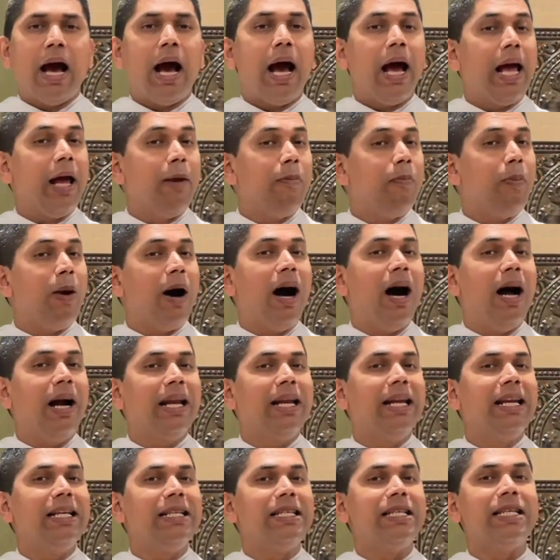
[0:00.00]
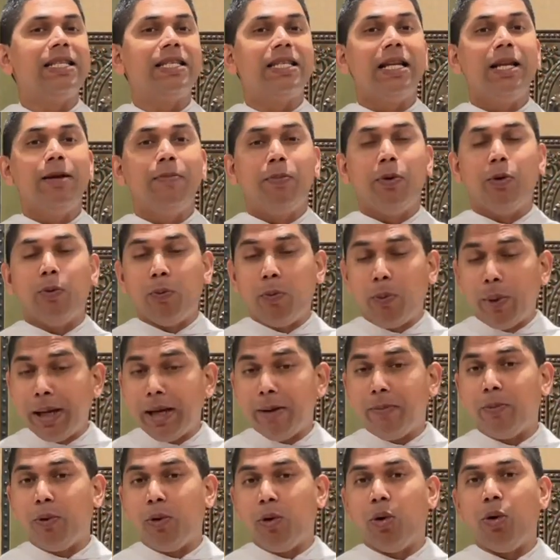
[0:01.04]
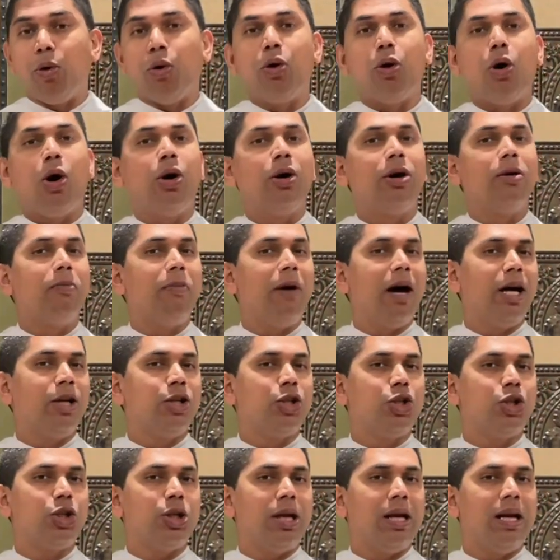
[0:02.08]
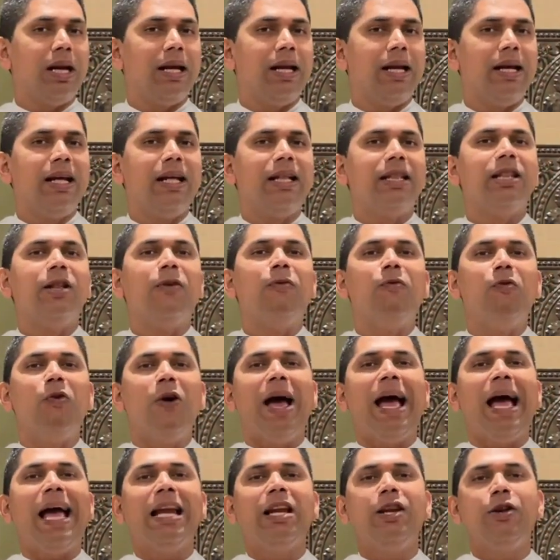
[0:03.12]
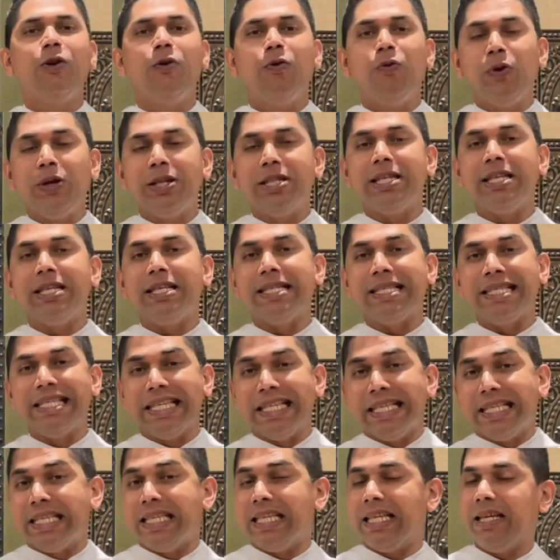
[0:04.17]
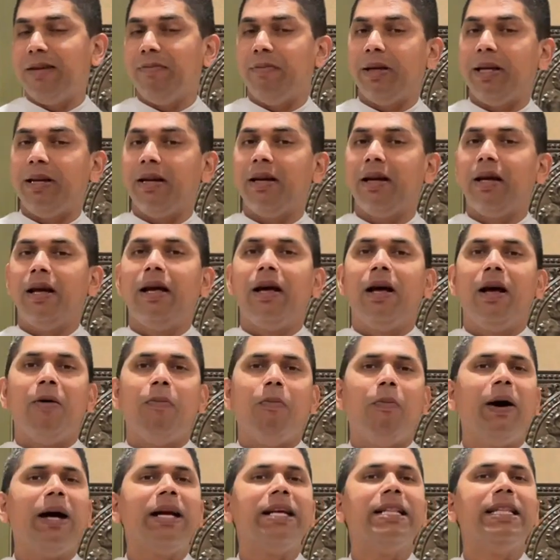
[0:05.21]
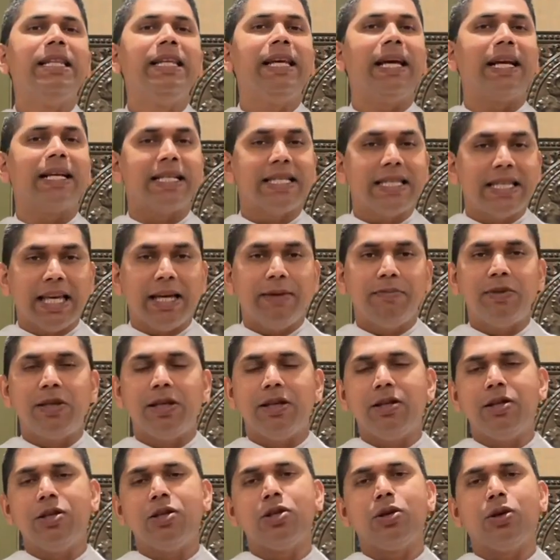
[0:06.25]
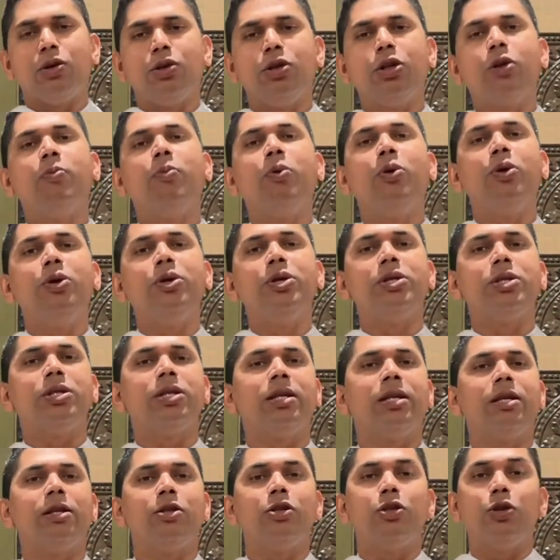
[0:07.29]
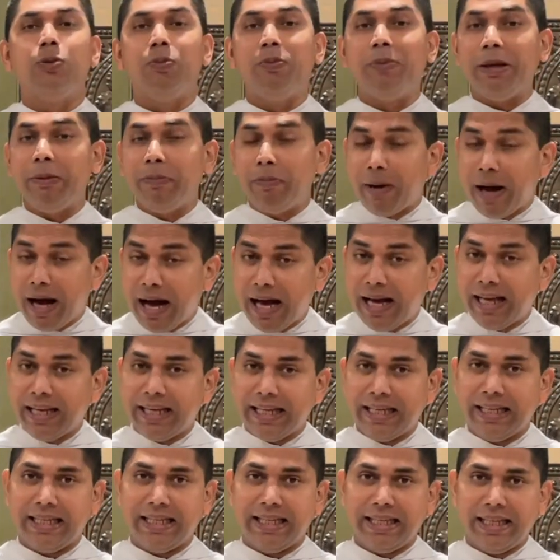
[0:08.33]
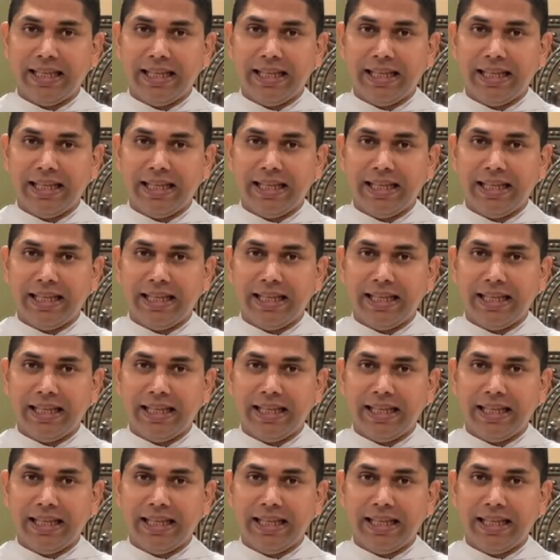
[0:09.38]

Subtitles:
A pardon is a slip of paper, wrote Marshall, the value of which is determined by the acceptance of the person to be pardoned.